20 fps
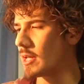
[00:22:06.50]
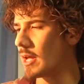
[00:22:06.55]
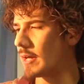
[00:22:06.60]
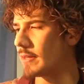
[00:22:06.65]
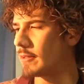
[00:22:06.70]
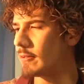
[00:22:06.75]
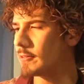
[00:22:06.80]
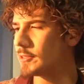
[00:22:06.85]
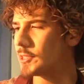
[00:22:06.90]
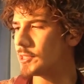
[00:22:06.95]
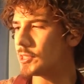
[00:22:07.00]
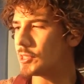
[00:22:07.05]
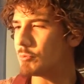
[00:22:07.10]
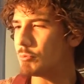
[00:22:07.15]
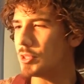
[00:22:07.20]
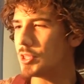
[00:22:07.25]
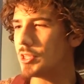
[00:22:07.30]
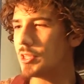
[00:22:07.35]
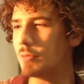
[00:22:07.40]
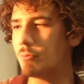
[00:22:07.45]
yeah, there's this
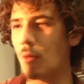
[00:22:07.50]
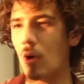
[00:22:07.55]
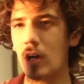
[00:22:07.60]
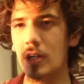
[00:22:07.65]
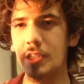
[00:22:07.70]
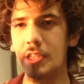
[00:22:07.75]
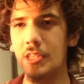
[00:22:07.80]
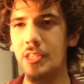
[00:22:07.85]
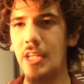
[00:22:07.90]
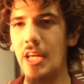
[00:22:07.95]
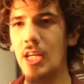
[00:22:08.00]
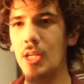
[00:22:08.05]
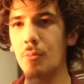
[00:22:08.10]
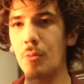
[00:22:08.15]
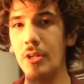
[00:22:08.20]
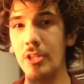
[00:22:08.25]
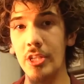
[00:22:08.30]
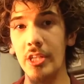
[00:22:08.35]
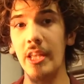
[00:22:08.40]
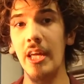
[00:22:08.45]
mission to Mars that takes
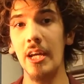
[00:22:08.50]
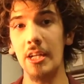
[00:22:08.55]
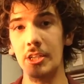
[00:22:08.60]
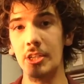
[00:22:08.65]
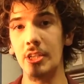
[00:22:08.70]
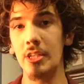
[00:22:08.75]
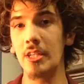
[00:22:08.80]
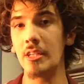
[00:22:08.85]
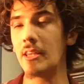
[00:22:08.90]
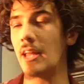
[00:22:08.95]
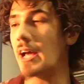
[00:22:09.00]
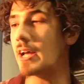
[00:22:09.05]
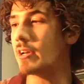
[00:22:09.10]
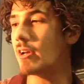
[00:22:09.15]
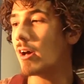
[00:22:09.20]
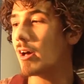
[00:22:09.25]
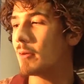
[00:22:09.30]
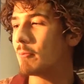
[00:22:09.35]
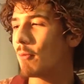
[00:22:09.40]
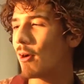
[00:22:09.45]
place, and they actually land
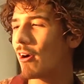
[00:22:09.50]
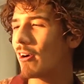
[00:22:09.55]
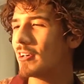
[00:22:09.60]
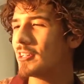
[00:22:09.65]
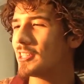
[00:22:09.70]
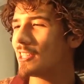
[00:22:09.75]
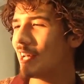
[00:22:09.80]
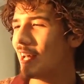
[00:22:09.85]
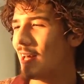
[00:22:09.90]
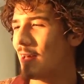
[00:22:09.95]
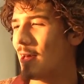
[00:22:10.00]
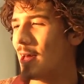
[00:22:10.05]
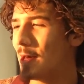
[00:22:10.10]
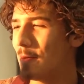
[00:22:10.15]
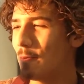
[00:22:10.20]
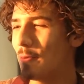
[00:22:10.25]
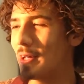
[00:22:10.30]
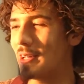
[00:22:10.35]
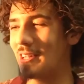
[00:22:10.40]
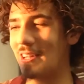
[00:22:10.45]
on Mars,
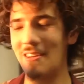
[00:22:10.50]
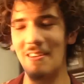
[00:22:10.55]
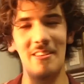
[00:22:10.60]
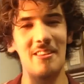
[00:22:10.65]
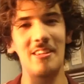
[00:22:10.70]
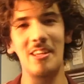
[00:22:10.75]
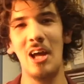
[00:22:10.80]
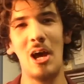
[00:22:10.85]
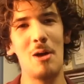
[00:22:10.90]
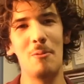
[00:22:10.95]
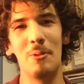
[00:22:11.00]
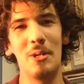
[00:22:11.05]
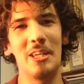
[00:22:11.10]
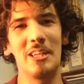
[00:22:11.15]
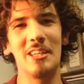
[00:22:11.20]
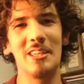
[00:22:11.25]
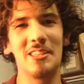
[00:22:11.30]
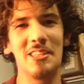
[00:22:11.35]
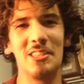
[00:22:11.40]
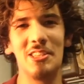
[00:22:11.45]
but the comedy
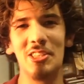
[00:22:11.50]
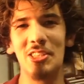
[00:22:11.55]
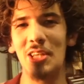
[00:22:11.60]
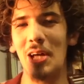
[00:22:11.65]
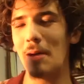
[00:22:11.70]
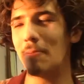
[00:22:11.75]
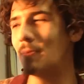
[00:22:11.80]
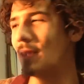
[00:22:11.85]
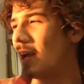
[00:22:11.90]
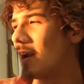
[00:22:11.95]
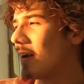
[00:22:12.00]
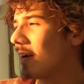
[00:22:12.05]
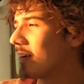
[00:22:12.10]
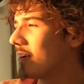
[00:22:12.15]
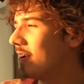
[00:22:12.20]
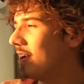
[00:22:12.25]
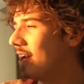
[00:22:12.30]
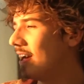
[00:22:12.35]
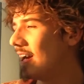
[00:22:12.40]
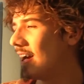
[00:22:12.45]
doesn't stop there.
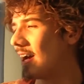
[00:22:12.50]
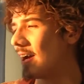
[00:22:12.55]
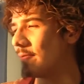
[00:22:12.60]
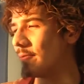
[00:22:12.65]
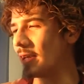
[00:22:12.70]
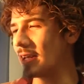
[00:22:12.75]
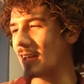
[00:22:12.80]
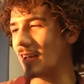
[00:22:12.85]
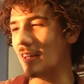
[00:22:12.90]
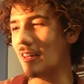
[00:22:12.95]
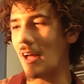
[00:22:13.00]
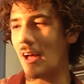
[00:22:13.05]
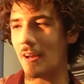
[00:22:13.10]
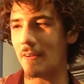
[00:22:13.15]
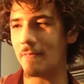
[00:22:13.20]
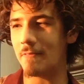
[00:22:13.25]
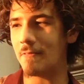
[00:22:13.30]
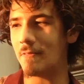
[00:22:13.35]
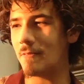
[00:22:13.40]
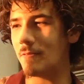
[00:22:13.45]
I mean, a lot
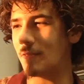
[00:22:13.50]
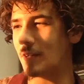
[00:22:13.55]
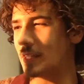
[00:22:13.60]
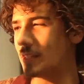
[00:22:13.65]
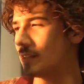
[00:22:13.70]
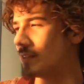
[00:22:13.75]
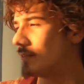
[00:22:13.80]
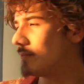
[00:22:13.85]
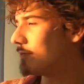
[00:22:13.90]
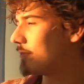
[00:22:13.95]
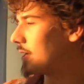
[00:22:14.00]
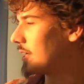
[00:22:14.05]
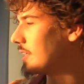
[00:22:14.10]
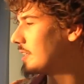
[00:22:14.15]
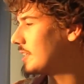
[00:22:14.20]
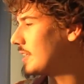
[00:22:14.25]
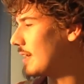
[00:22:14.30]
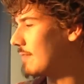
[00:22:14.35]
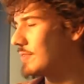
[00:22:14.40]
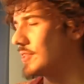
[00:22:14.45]
of funny
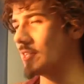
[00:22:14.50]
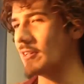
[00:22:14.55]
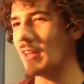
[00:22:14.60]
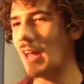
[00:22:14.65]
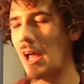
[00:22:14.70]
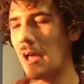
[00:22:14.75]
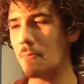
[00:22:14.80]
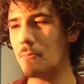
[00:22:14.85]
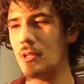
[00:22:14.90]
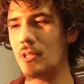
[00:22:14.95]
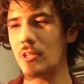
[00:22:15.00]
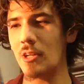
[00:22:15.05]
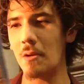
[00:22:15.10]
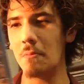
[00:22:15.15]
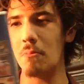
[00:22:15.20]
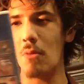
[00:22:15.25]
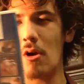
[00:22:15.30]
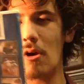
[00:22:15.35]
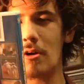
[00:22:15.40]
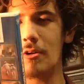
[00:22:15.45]
stuff still happens on
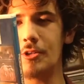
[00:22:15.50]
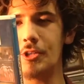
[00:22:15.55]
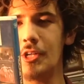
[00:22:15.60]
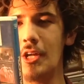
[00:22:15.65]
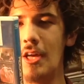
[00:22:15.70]
Mars.